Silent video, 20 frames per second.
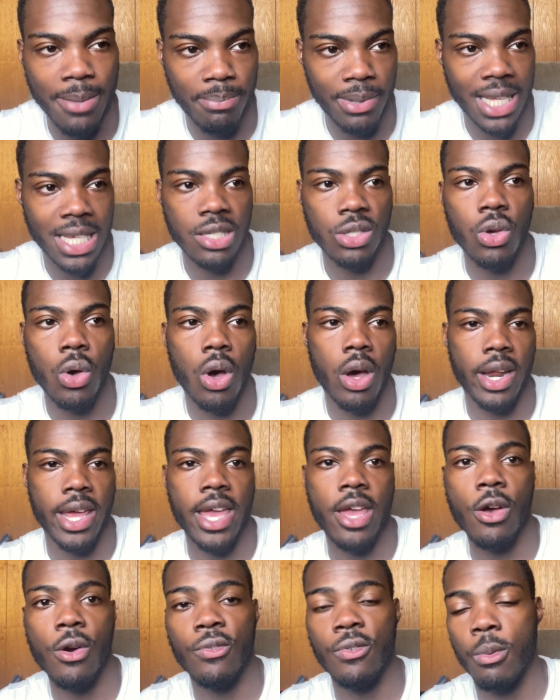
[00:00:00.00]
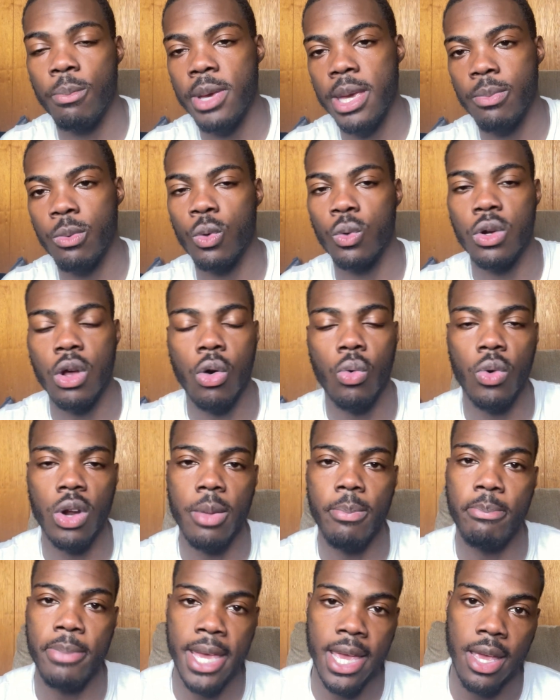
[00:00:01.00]
place called hell for people who don't want
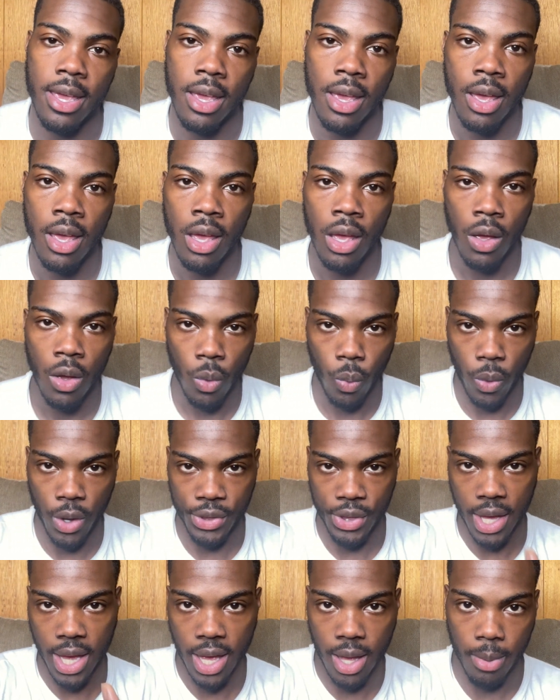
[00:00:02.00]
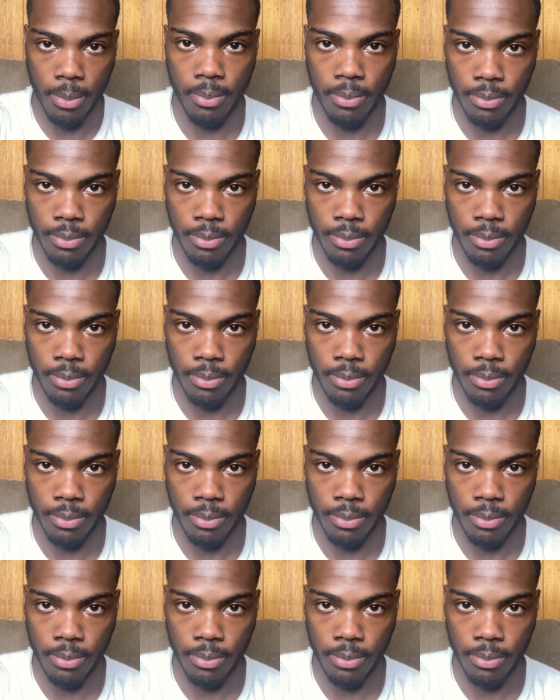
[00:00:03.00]
to be with him.